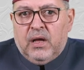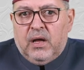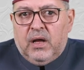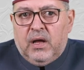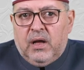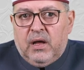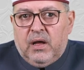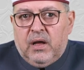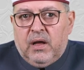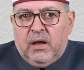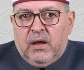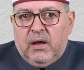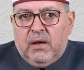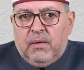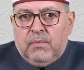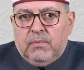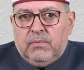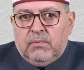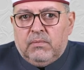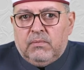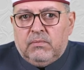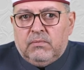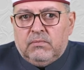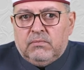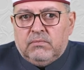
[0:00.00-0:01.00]

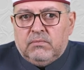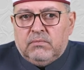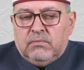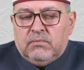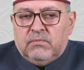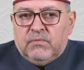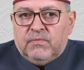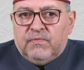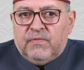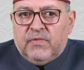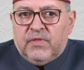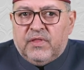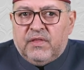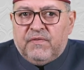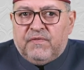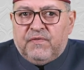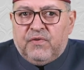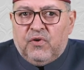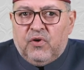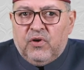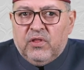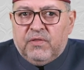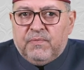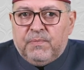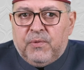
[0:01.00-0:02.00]
The
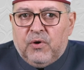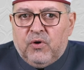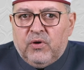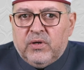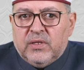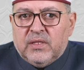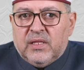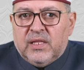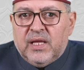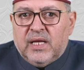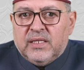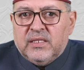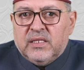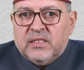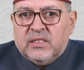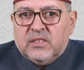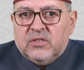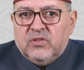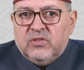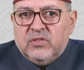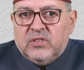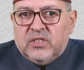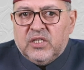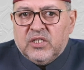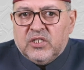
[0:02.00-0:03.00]
fourth point, that is
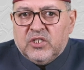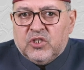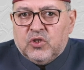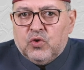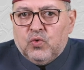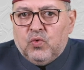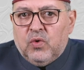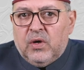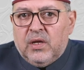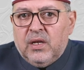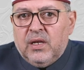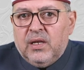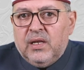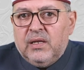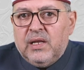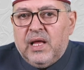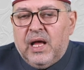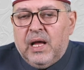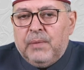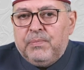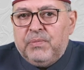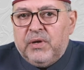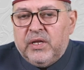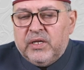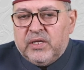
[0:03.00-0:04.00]
contextual
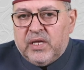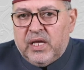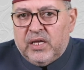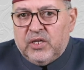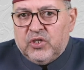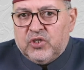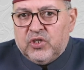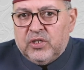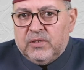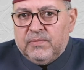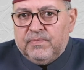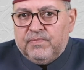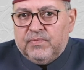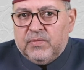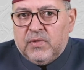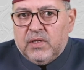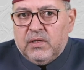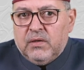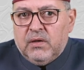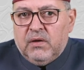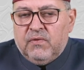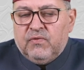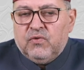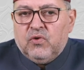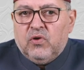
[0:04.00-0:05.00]
application.
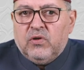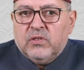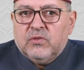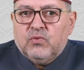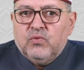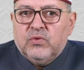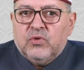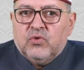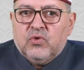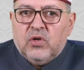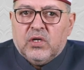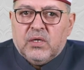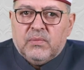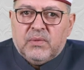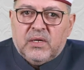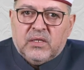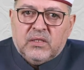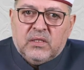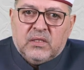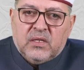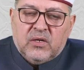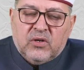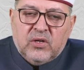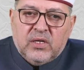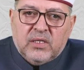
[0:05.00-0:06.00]
Of course, when you talk
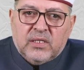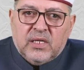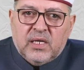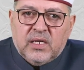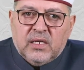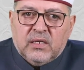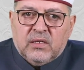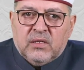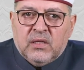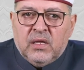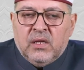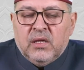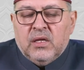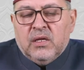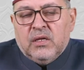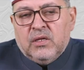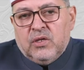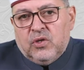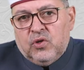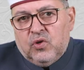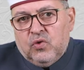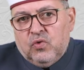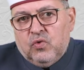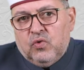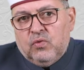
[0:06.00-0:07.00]
about reading,
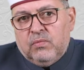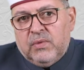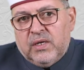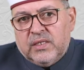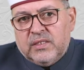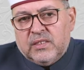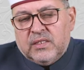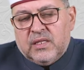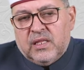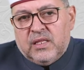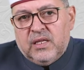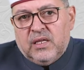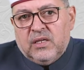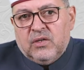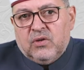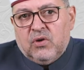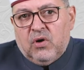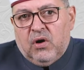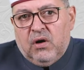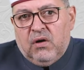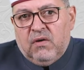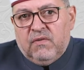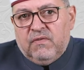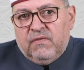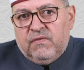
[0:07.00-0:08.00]
you must think
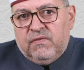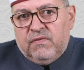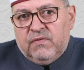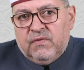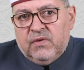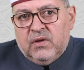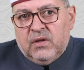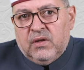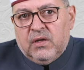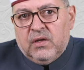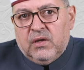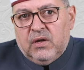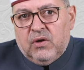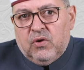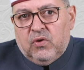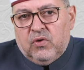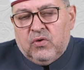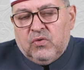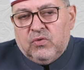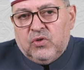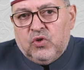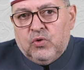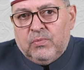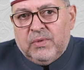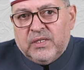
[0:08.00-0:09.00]
of,
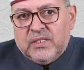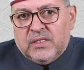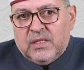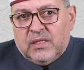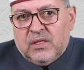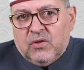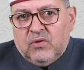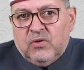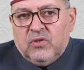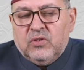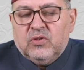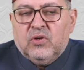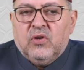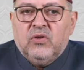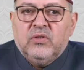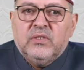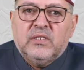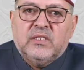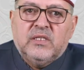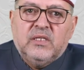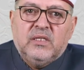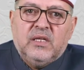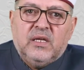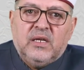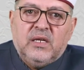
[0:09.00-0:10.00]
or you must
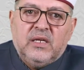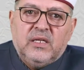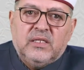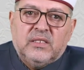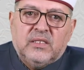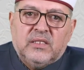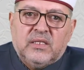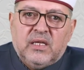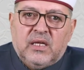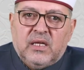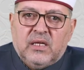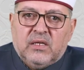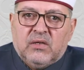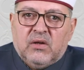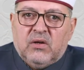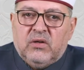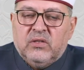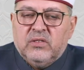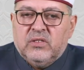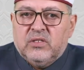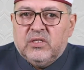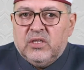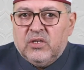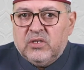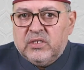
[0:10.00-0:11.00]
consider, let's say,
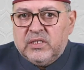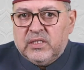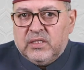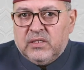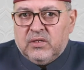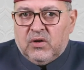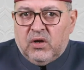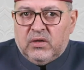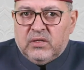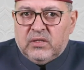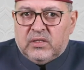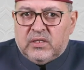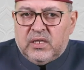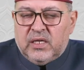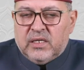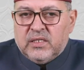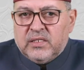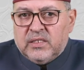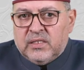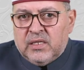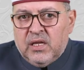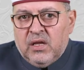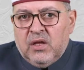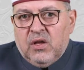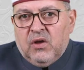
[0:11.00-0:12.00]

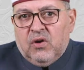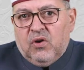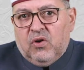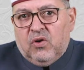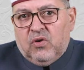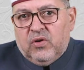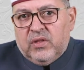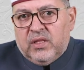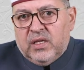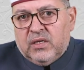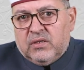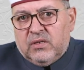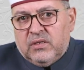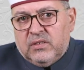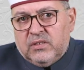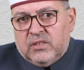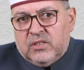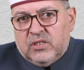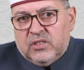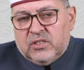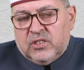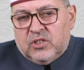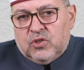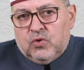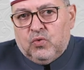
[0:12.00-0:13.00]
context or the
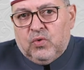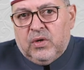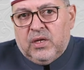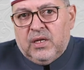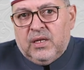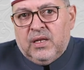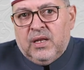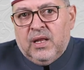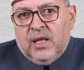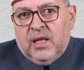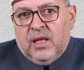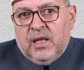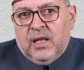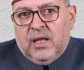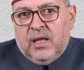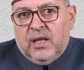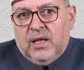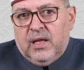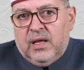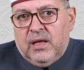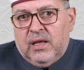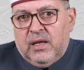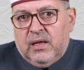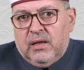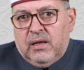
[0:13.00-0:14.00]
contextual
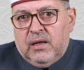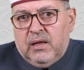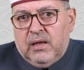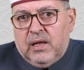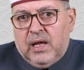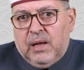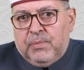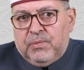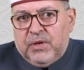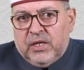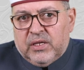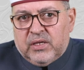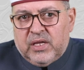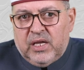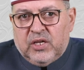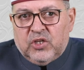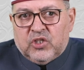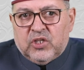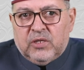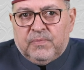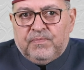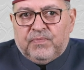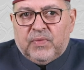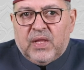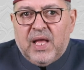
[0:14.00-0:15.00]

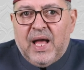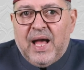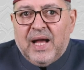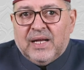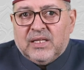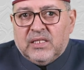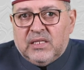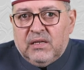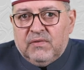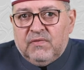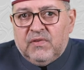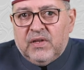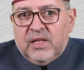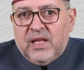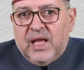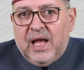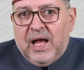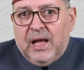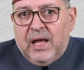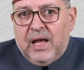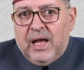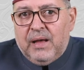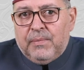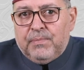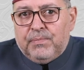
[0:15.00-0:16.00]
application. Actively
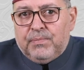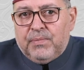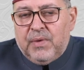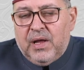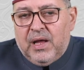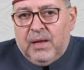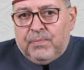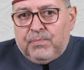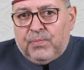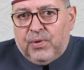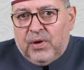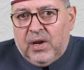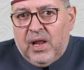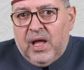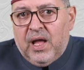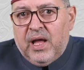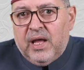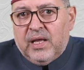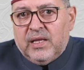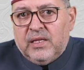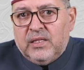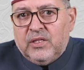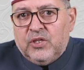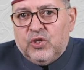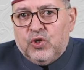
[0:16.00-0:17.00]

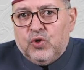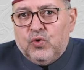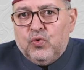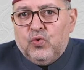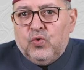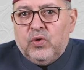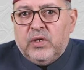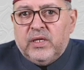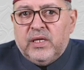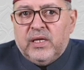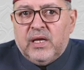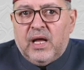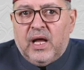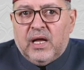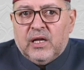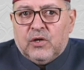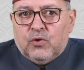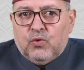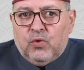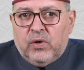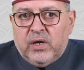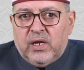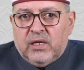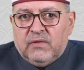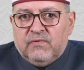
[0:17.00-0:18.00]
apply newly
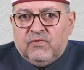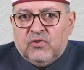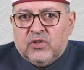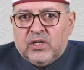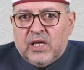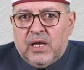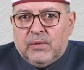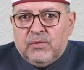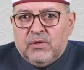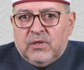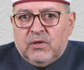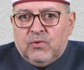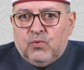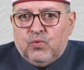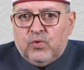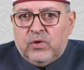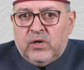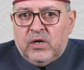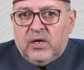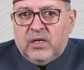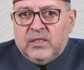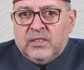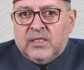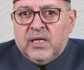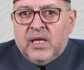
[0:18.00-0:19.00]
acquired vocabulary
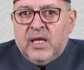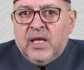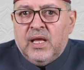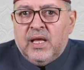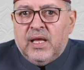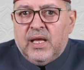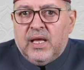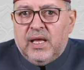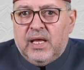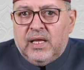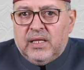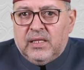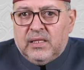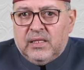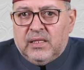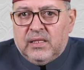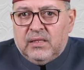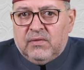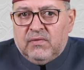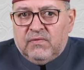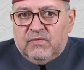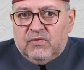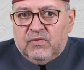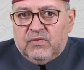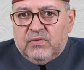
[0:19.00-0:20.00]
words
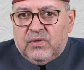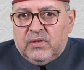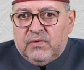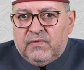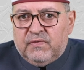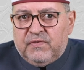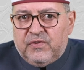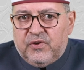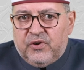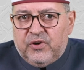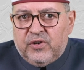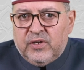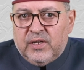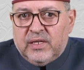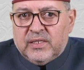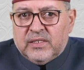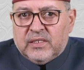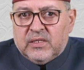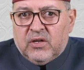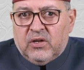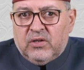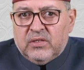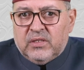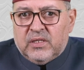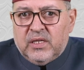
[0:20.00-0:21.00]
in various
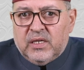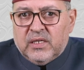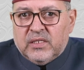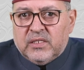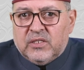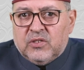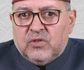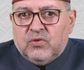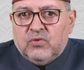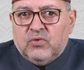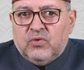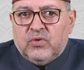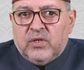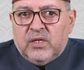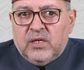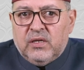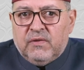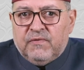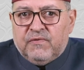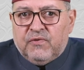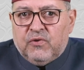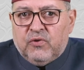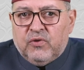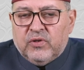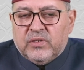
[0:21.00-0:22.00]
contexts to
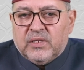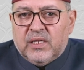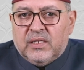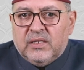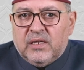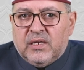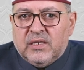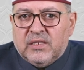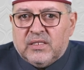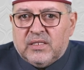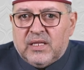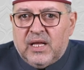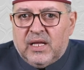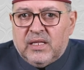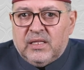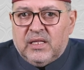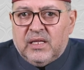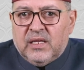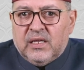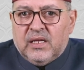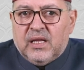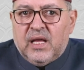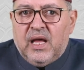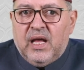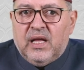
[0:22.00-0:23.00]
reinforce
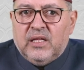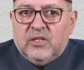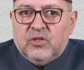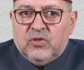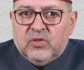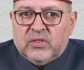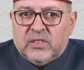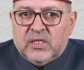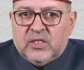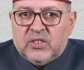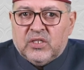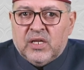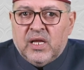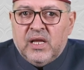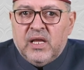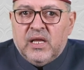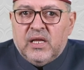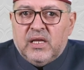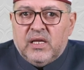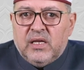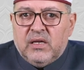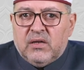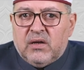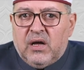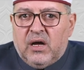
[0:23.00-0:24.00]
understanding and usage.
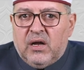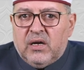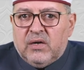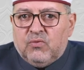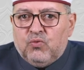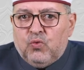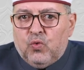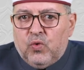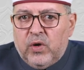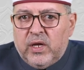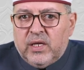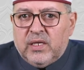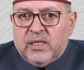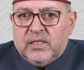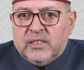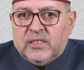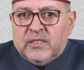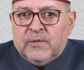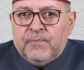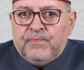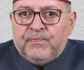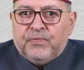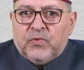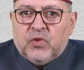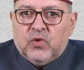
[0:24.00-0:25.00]
Here are
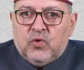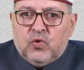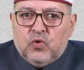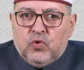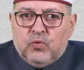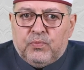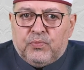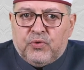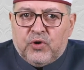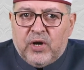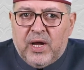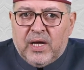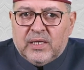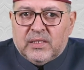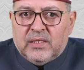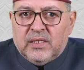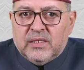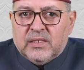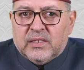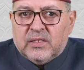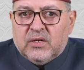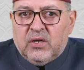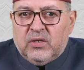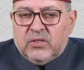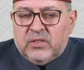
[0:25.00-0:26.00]
ways to
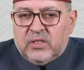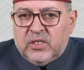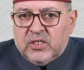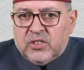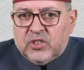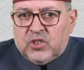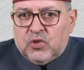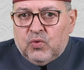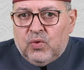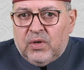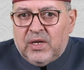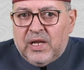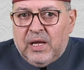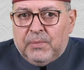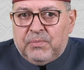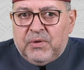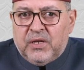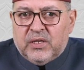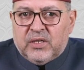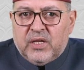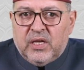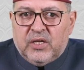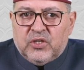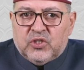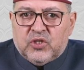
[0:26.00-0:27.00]
practice contextual
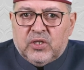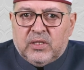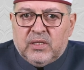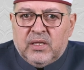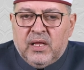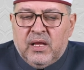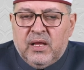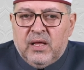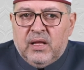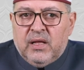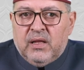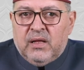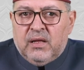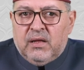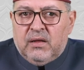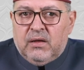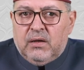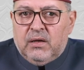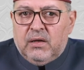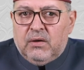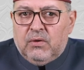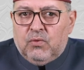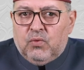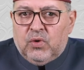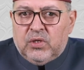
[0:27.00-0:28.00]
application.
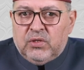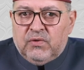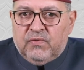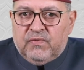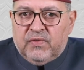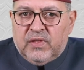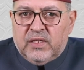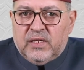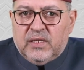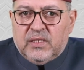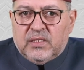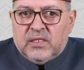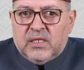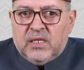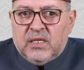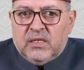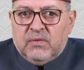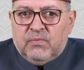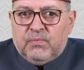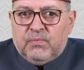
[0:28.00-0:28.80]
One of these,